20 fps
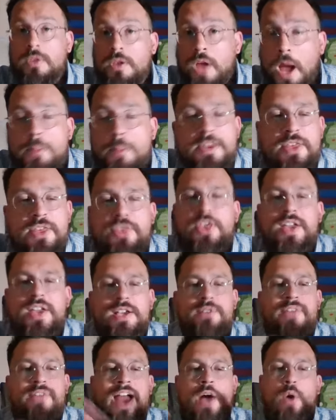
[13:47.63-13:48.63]
I mean, think
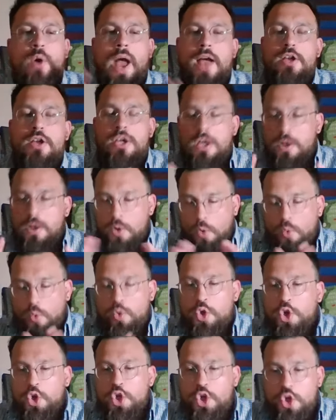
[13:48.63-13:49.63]
of how...
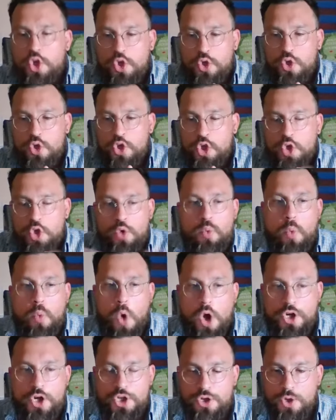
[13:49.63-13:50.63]
You
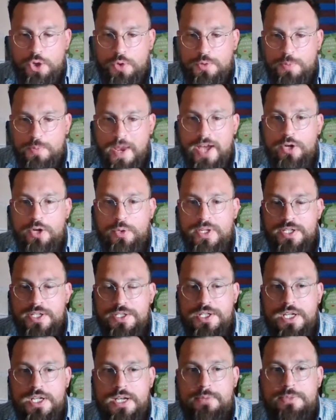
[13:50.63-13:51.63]
watched those Patriots
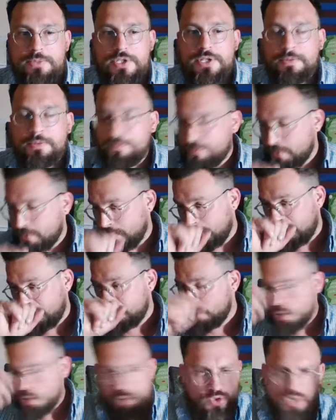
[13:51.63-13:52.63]
teams.
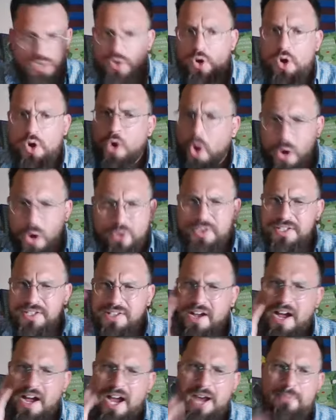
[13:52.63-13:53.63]
You saw all the
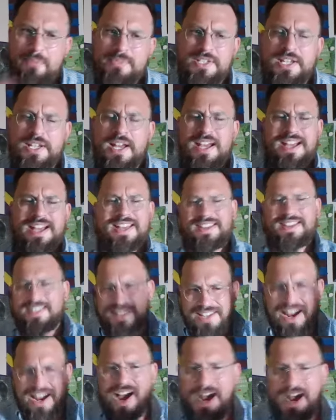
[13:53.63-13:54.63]
times
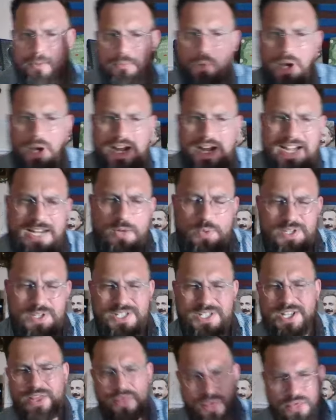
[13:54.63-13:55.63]
that Tom Brady was
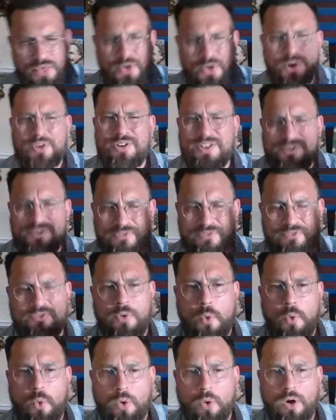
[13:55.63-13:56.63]
in third and
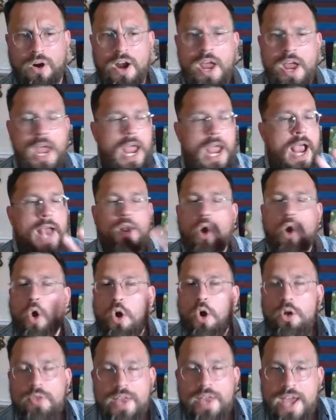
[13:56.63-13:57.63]
four, and
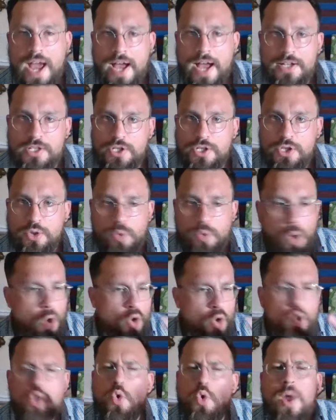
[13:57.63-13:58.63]
all they had to do,
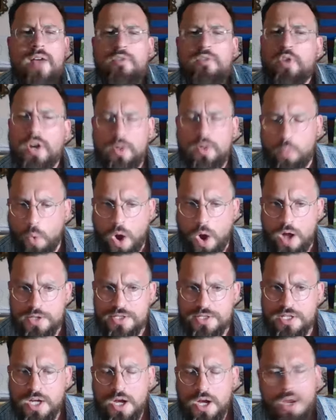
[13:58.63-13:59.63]
whoever it
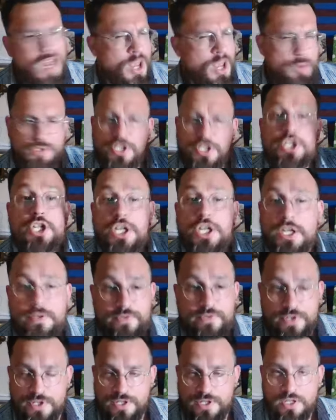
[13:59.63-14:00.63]
was the
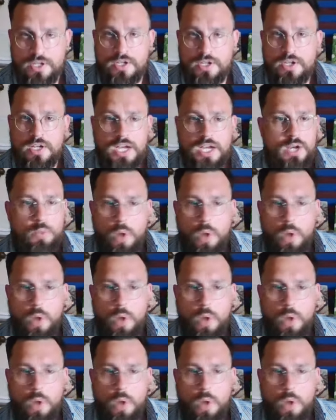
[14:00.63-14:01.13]
Chiefs, it